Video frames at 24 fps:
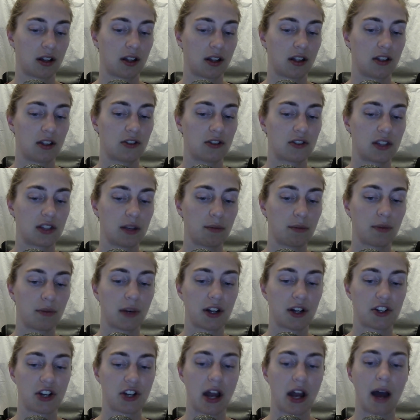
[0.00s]
You seem
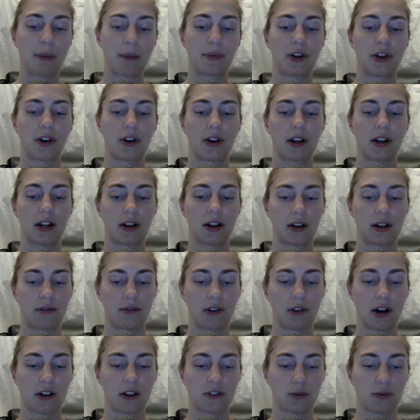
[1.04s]
much happier here at
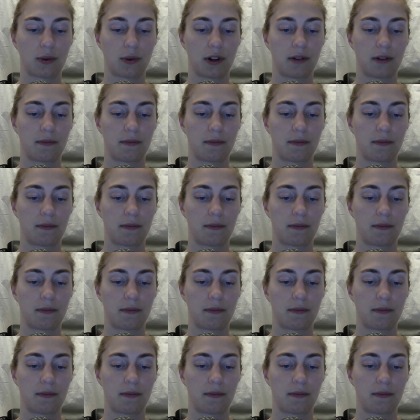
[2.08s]
Roxwood.